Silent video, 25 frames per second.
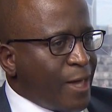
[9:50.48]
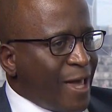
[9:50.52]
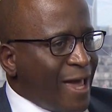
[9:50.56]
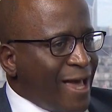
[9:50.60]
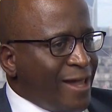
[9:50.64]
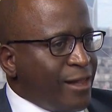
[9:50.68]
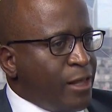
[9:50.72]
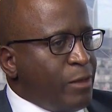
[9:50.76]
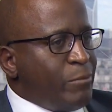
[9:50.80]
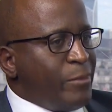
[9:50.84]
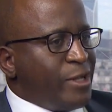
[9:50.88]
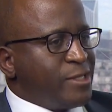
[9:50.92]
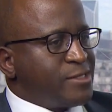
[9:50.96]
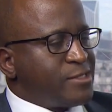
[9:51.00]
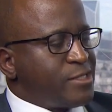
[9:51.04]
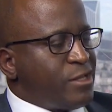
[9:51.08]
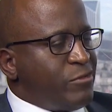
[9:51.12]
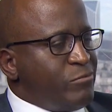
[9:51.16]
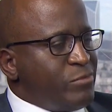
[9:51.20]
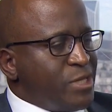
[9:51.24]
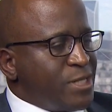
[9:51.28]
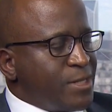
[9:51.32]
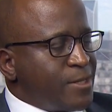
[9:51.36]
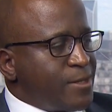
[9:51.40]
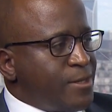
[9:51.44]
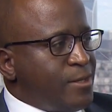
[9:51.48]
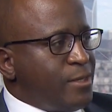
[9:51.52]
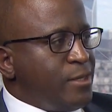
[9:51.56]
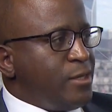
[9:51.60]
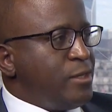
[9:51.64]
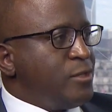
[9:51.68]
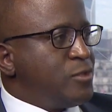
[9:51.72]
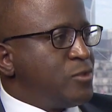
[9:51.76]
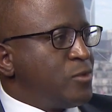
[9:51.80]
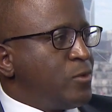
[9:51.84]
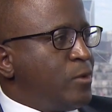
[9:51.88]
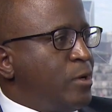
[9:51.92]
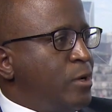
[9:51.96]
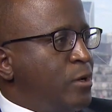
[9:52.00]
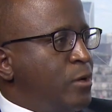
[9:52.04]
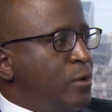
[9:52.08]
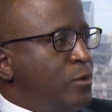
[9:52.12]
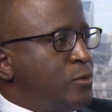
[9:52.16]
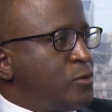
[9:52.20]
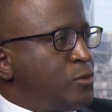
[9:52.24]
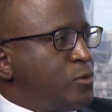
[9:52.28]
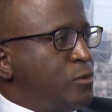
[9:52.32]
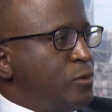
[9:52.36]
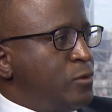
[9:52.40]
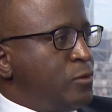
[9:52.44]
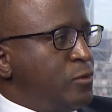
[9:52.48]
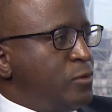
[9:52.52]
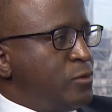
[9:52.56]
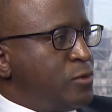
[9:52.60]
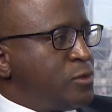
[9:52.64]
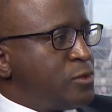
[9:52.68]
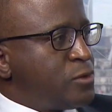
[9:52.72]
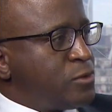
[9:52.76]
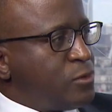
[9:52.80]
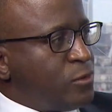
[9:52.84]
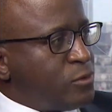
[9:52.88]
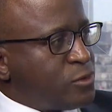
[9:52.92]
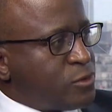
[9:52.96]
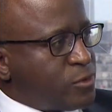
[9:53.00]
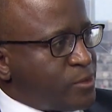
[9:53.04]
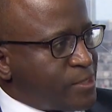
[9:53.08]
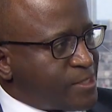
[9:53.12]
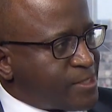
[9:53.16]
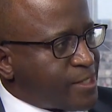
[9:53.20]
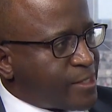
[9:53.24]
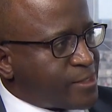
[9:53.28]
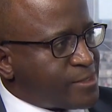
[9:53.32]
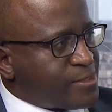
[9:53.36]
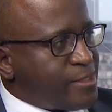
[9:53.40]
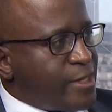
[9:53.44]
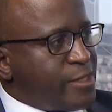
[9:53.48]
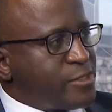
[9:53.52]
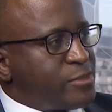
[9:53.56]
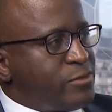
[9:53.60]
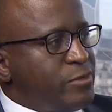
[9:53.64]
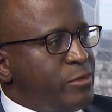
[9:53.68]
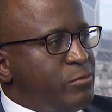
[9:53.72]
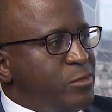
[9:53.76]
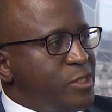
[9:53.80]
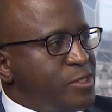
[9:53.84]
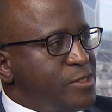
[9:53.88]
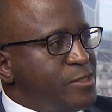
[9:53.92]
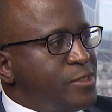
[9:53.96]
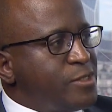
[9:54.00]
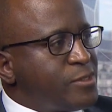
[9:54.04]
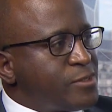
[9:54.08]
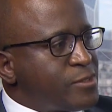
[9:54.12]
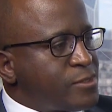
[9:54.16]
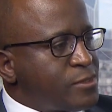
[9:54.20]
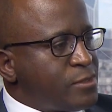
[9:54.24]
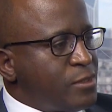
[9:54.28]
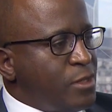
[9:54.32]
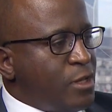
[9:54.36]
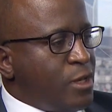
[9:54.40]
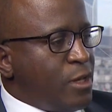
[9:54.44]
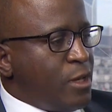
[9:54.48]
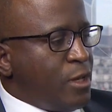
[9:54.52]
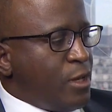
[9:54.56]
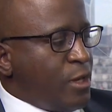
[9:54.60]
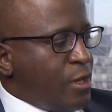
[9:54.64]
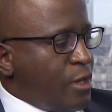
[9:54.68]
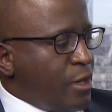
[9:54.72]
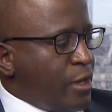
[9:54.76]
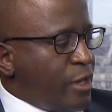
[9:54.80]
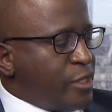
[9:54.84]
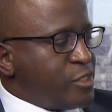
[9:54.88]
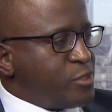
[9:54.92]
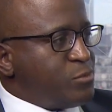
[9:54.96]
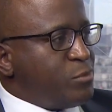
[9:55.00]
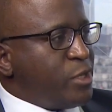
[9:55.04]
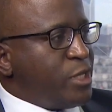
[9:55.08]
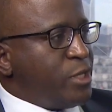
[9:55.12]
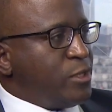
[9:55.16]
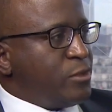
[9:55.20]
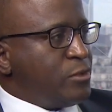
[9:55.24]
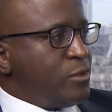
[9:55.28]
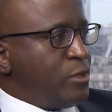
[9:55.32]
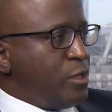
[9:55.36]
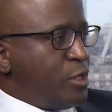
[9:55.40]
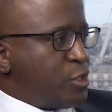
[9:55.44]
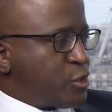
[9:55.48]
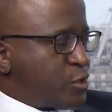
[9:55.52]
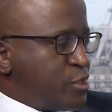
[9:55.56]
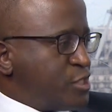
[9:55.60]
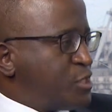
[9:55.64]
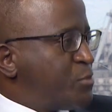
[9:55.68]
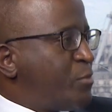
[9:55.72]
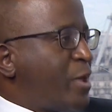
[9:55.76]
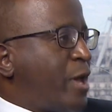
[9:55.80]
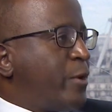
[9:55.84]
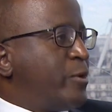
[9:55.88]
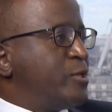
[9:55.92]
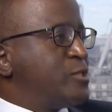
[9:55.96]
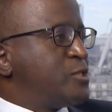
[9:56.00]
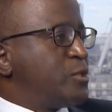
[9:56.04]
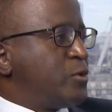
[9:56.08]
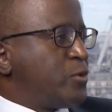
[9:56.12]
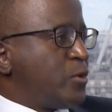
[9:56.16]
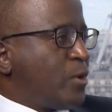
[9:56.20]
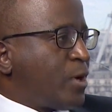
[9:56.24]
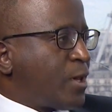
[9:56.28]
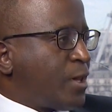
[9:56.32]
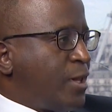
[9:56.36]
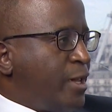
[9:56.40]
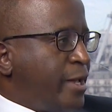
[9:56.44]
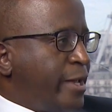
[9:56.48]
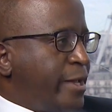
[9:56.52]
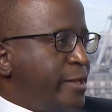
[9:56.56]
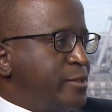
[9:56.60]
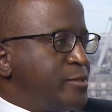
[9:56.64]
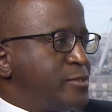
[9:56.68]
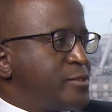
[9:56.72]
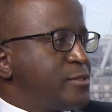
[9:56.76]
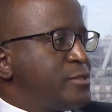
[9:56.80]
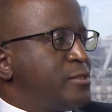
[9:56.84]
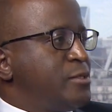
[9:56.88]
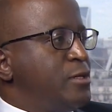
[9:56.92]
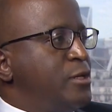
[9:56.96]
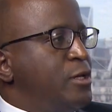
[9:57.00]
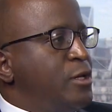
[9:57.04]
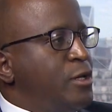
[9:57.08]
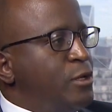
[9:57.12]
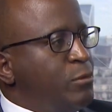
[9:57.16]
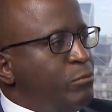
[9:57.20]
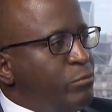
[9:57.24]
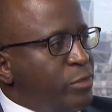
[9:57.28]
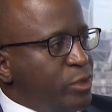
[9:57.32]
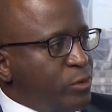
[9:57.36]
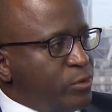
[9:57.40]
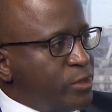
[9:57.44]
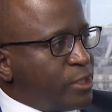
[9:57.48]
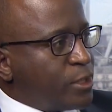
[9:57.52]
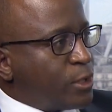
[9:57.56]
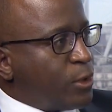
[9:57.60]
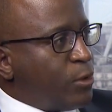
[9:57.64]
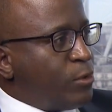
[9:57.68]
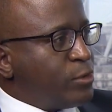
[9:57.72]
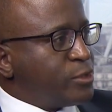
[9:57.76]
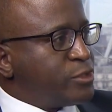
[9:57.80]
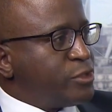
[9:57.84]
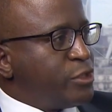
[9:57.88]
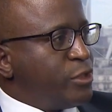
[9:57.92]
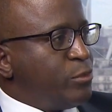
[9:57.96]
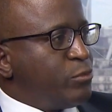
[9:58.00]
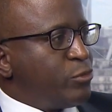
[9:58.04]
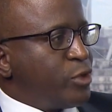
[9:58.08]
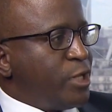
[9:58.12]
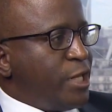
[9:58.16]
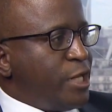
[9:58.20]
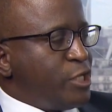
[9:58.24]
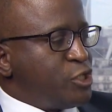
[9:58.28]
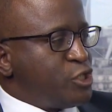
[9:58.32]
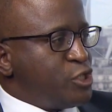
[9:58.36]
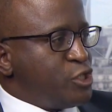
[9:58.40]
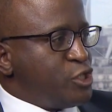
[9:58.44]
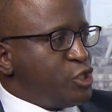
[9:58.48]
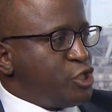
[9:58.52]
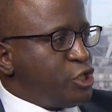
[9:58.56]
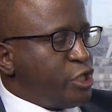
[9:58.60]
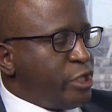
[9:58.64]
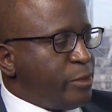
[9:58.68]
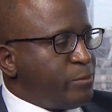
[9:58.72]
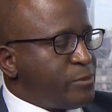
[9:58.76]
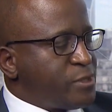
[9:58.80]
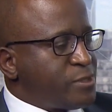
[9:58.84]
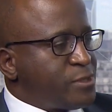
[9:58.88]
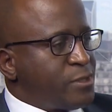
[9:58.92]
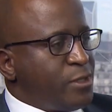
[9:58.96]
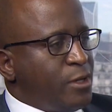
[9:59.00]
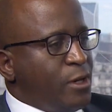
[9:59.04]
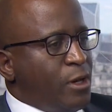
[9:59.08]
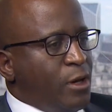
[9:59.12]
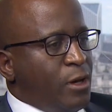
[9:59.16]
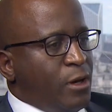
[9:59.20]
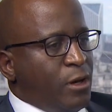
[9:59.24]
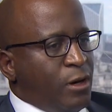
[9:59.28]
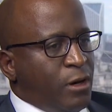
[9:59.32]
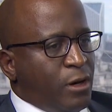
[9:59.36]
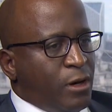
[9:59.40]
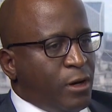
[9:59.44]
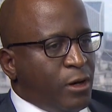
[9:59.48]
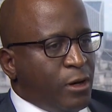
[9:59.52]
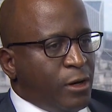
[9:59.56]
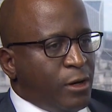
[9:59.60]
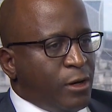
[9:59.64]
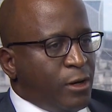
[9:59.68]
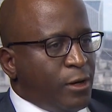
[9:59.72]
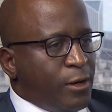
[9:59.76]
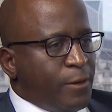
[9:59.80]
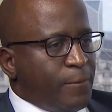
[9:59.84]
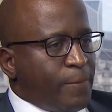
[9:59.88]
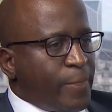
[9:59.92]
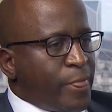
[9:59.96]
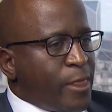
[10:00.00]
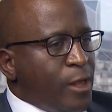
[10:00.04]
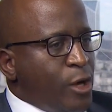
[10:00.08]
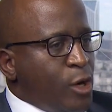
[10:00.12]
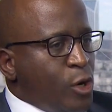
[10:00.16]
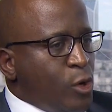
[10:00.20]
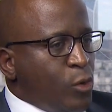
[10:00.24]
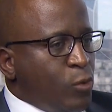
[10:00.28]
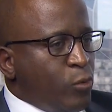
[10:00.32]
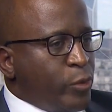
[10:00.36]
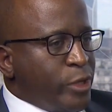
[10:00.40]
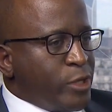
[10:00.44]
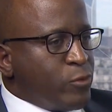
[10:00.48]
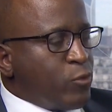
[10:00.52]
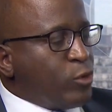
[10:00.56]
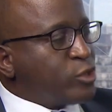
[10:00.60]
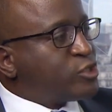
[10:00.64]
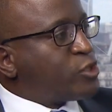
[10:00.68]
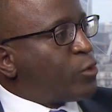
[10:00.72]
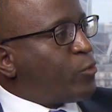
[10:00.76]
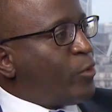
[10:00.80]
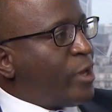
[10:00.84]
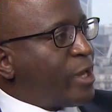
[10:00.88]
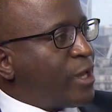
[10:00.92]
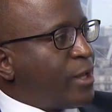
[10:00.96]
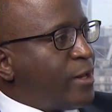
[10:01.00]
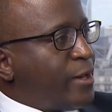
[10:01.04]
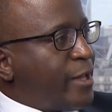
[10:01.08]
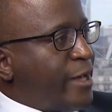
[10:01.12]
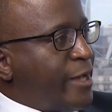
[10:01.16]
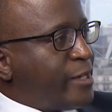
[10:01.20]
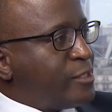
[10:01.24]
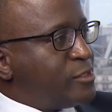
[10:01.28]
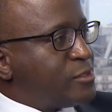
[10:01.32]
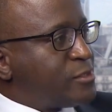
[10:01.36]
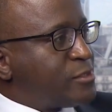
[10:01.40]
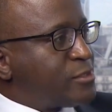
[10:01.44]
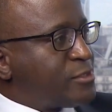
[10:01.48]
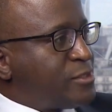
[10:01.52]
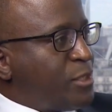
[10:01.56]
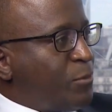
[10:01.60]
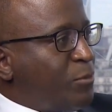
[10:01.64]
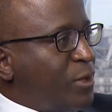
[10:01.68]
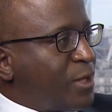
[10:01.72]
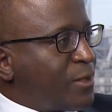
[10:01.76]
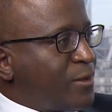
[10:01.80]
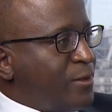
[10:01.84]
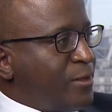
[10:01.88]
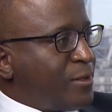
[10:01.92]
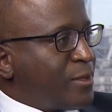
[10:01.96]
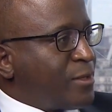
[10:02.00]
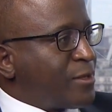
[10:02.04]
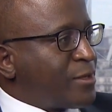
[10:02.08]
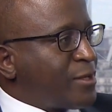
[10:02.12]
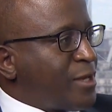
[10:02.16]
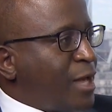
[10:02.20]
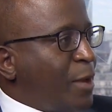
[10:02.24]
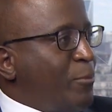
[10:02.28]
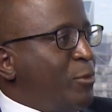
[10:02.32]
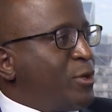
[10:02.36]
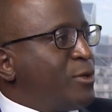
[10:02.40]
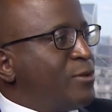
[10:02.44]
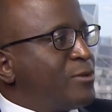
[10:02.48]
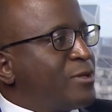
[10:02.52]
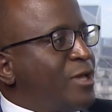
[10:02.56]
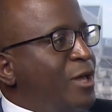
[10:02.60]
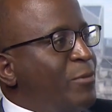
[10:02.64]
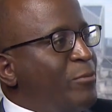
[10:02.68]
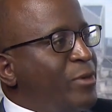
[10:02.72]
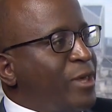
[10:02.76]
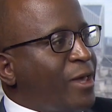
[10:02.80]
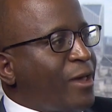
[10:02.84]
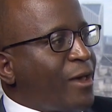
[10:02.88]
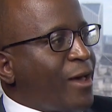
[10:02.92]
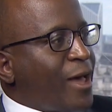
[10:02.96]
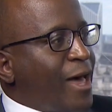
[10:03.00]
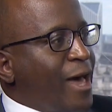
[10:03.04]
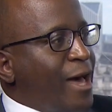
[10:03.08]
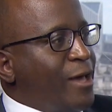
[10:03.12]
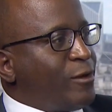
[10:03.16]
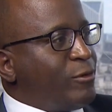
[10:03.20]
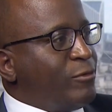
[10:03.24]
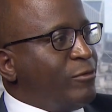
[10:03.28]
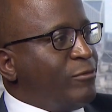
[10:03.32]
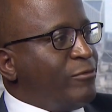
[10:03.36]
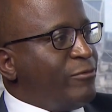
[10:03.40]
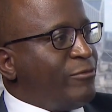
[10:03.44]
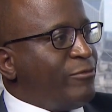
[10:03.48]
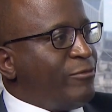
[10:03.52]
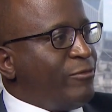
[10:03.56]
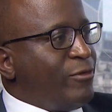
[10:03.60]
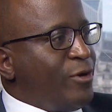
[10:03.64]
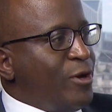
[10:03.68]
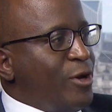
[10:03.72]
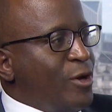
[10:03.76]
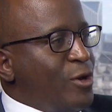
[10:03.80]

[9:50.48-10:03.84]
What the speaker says: elements that have been key to the success of the business has been transparency with our clients, building long-term relationships. We also recognize typically capital coming out of